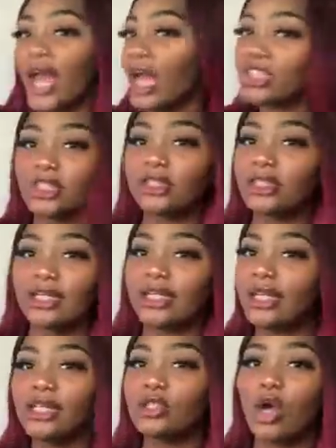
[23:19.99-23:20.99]
extra shit that
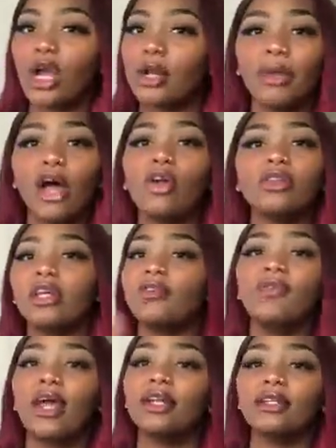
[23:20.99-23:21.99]
he's talking about, the
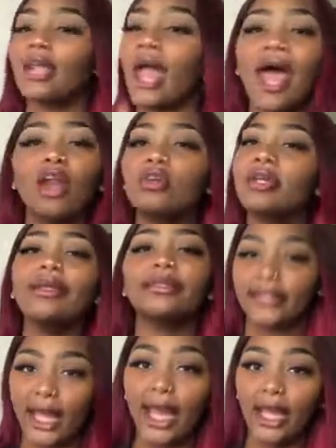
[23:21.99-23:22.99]
effect. Like, I don't need
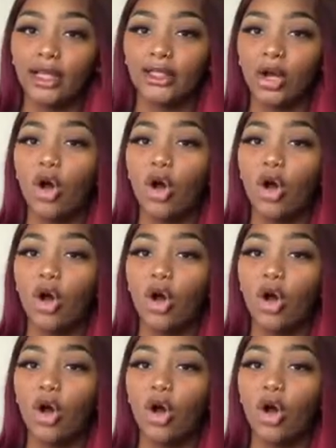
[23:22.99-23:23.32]
that.